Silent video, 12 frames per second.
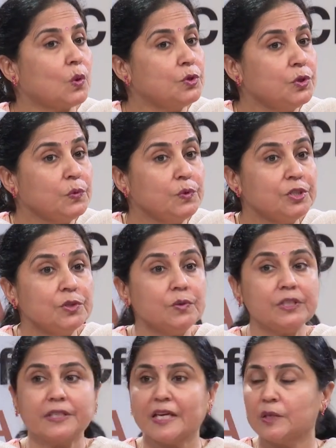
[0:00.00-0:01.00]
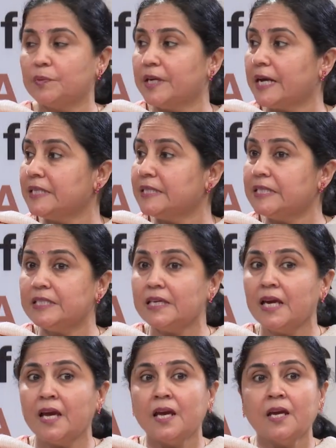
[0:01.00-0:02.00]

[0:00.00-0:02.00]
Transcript: audio video, it can be ICT.